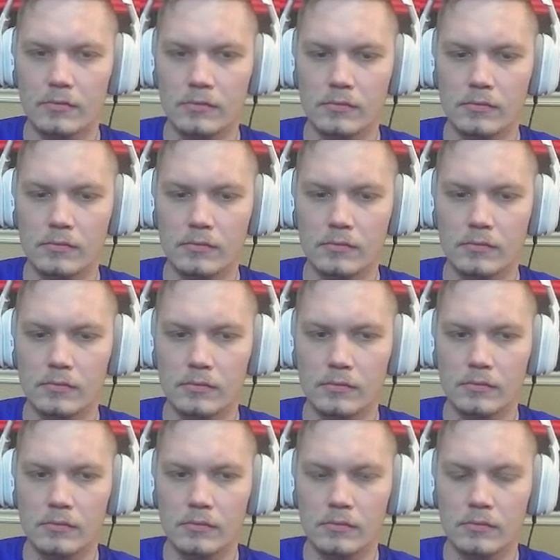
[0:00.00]

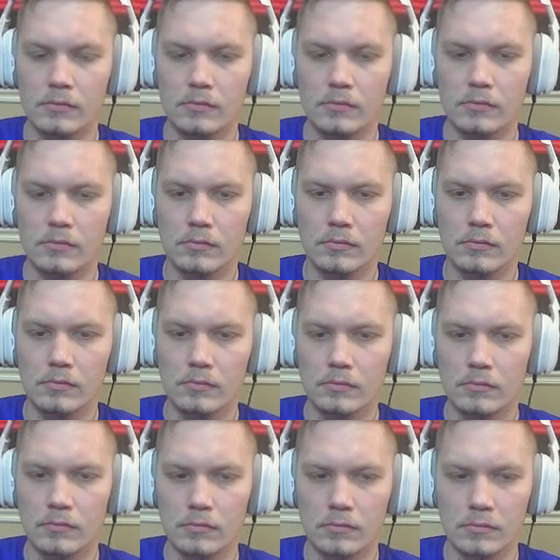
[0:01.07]

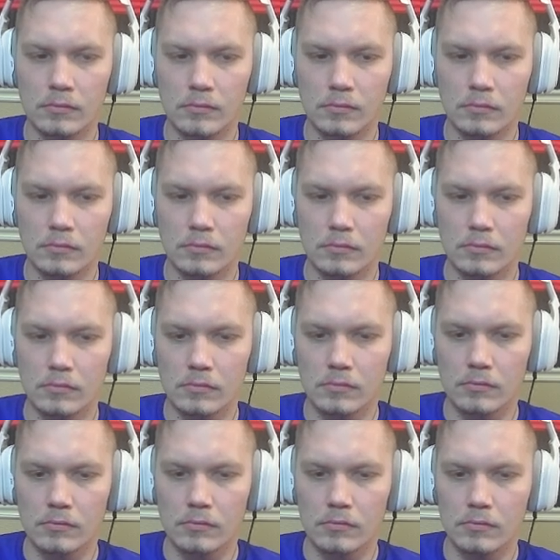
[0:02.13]

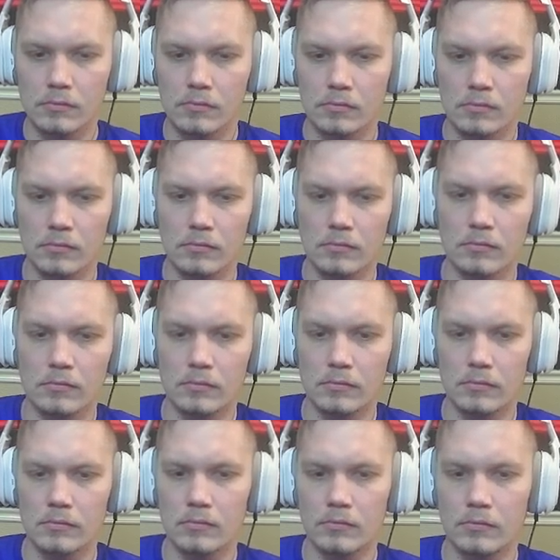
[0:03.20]

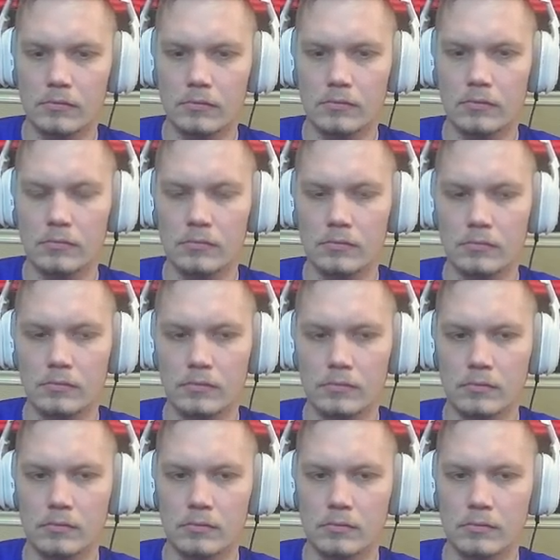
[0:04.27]

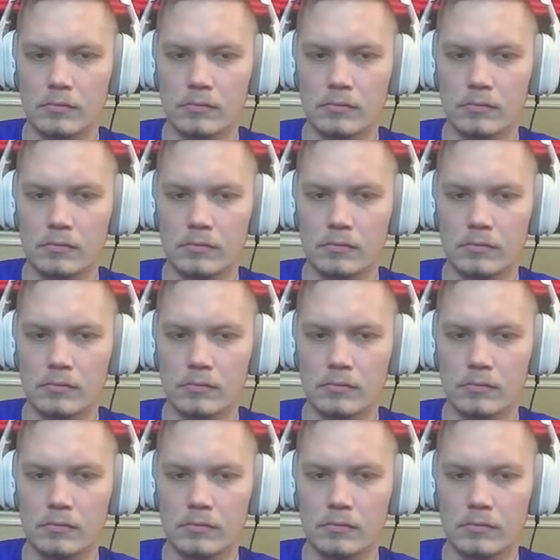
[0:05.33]
No one is speaking in this clip.